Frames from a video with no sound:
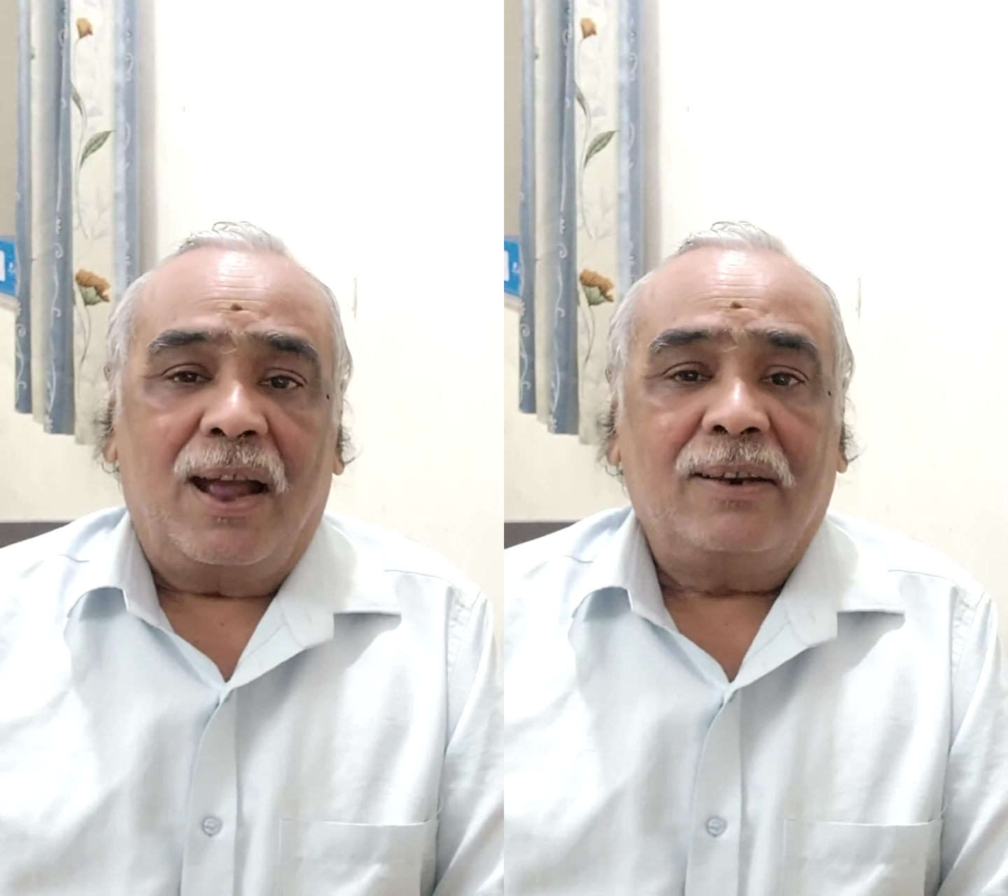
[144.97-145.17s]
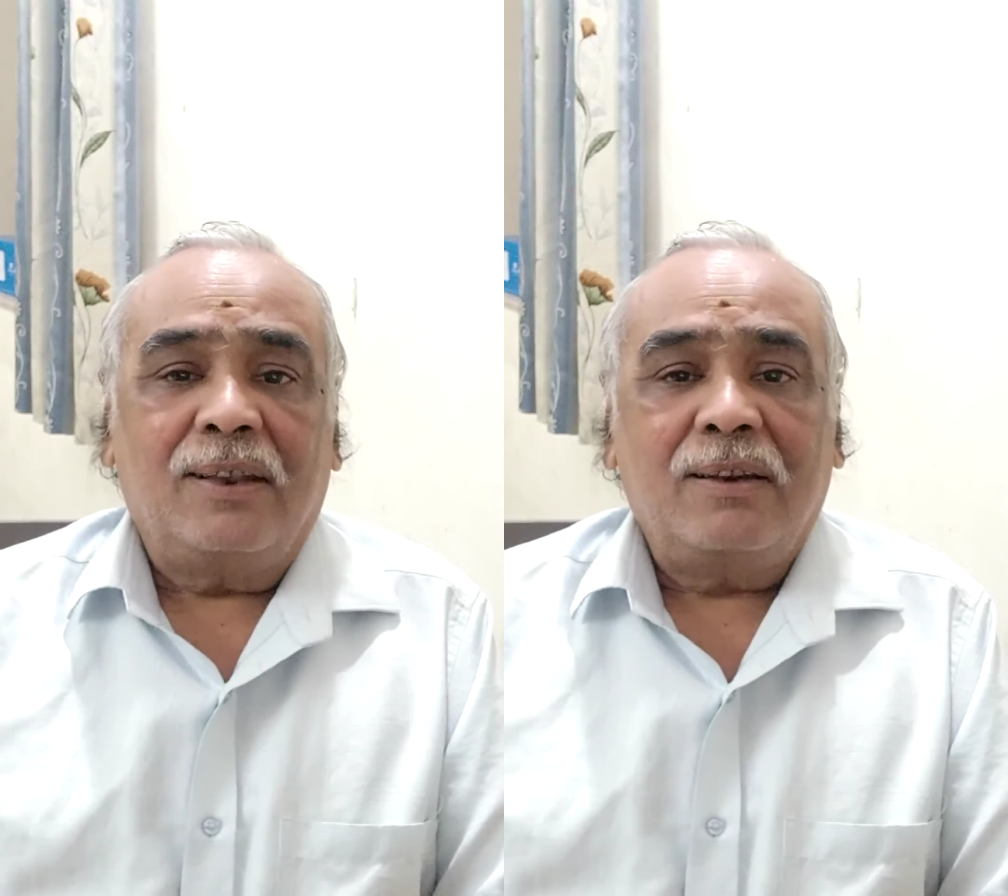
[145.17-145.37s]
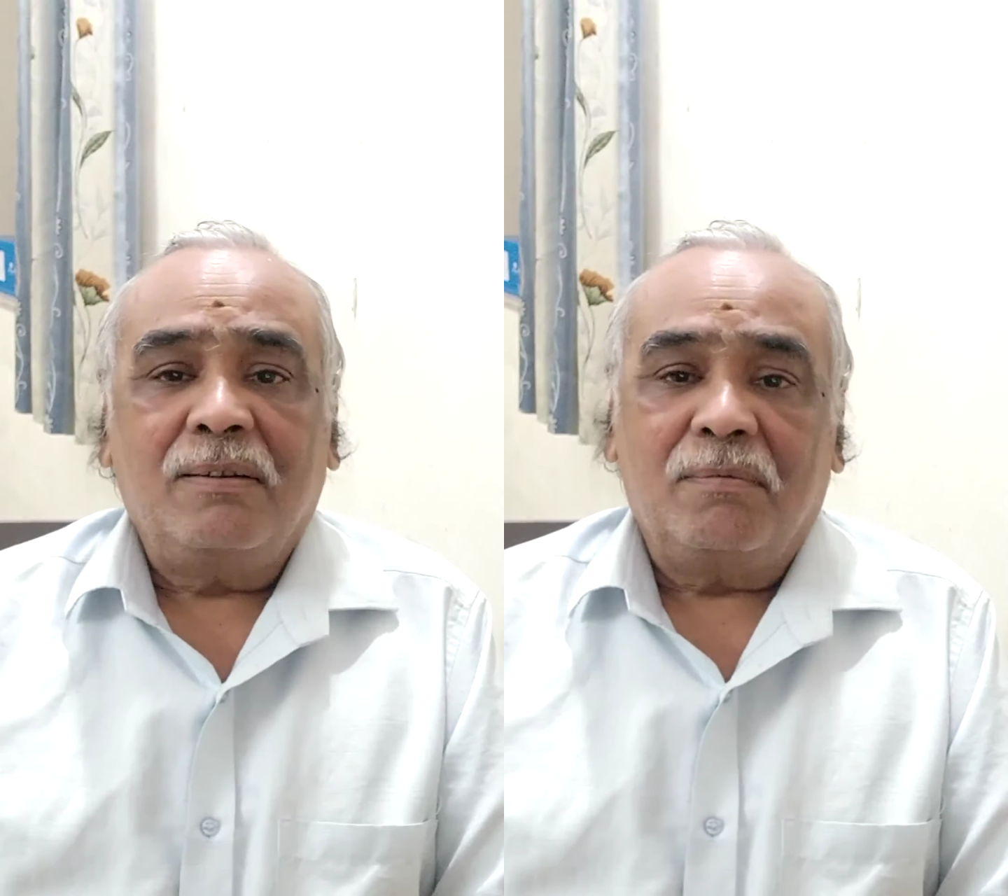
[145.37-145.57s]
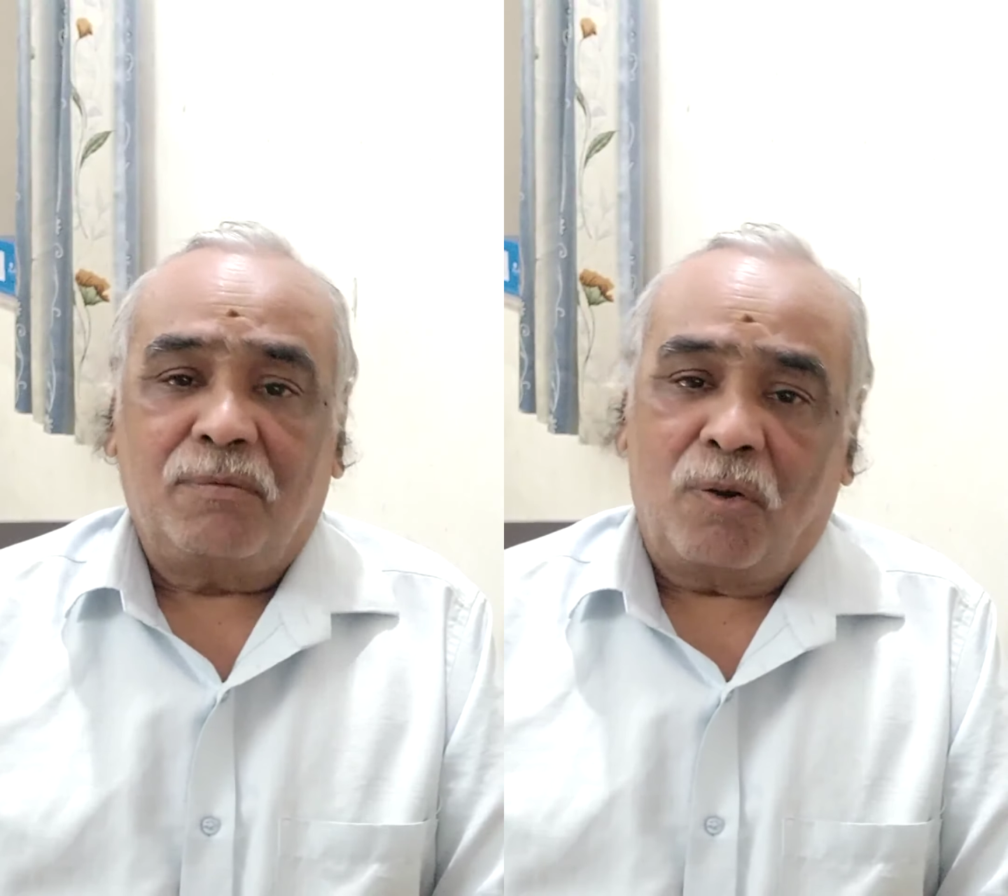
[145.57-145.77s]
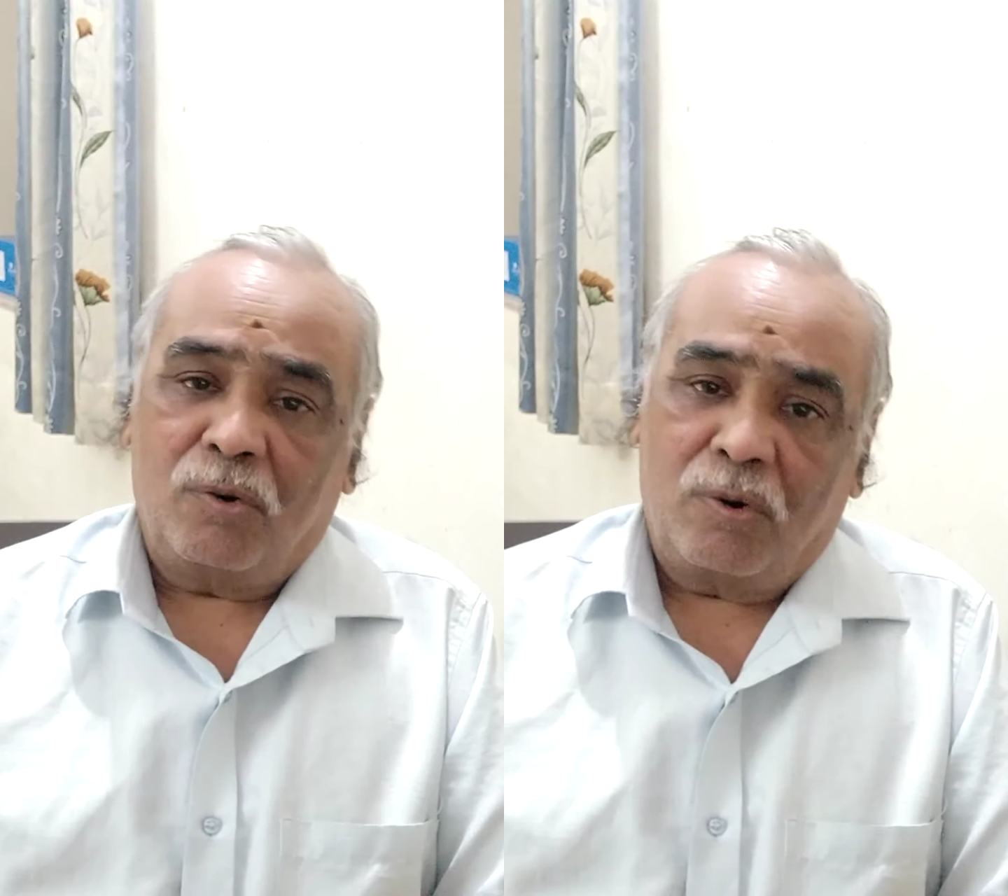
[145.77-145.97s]
and then
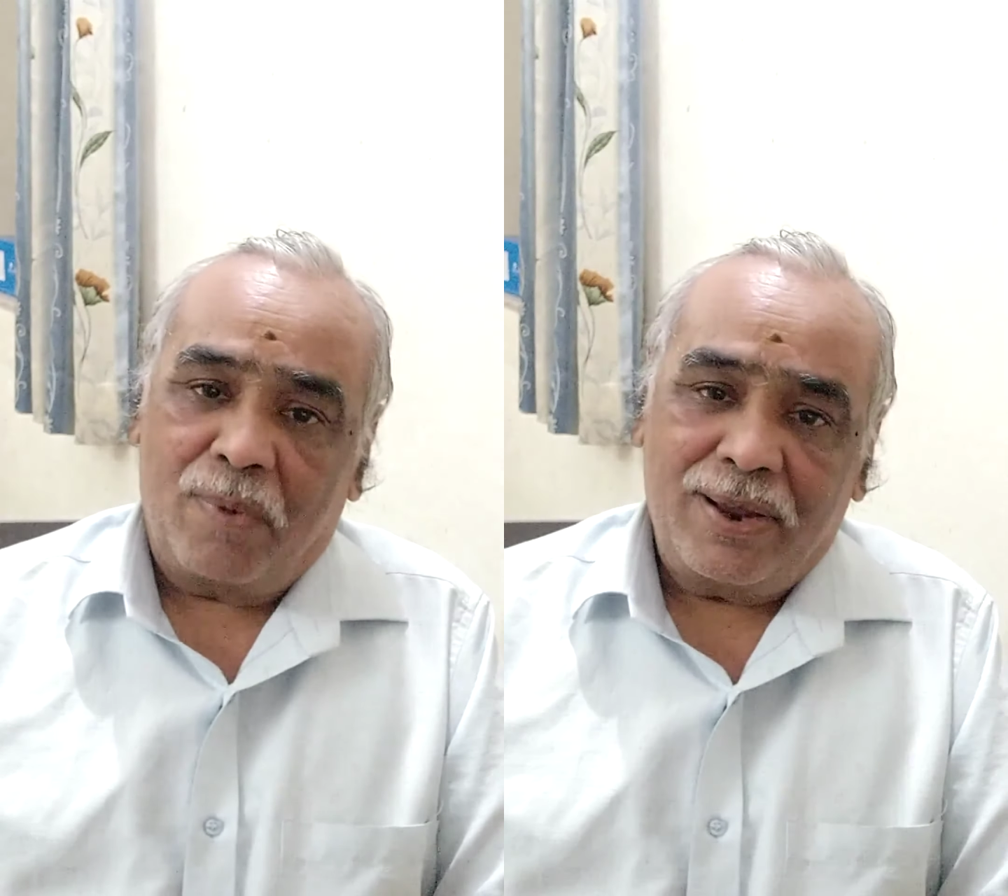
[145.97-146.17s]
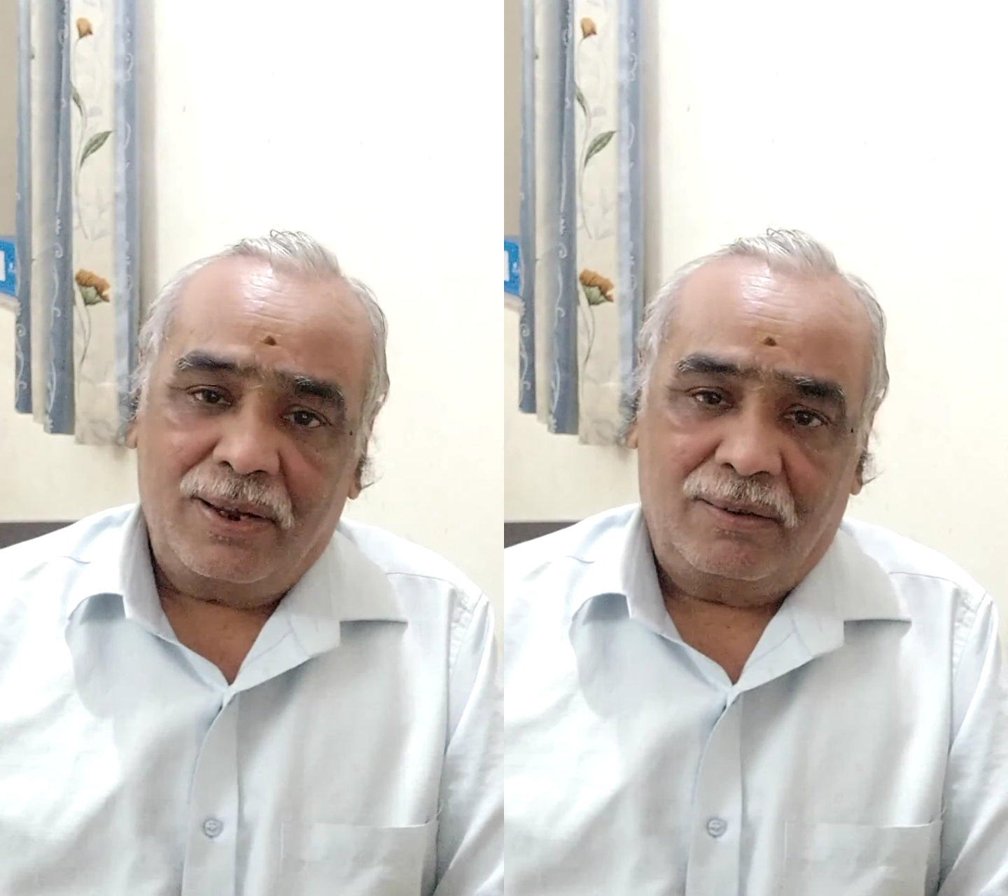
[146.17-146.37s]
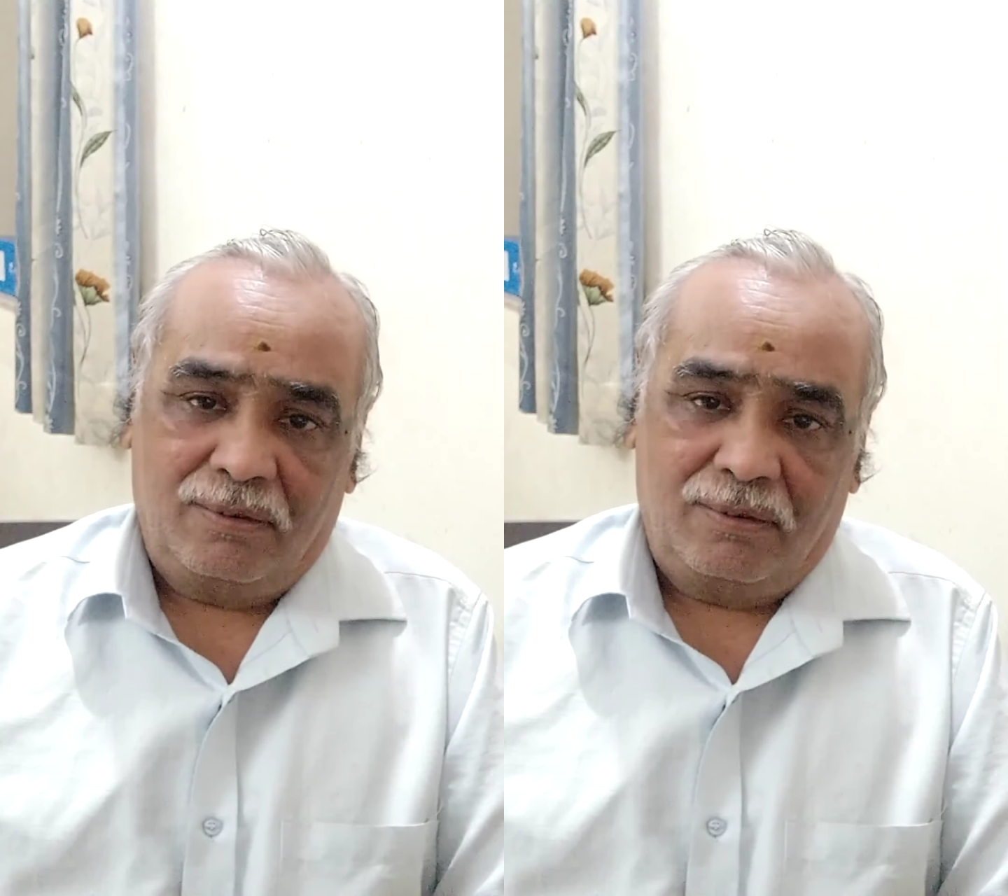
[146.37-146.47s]
followed by